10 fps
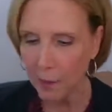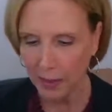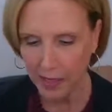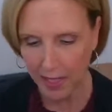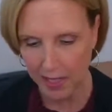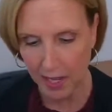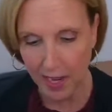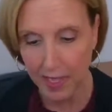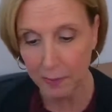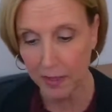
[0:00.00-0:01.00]
because
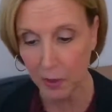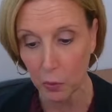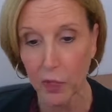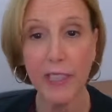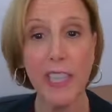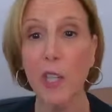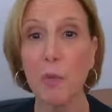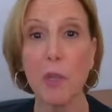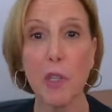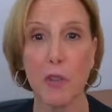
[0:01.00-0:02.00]
I am in a really
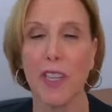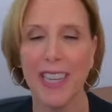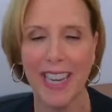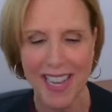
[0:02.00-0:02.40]
good mood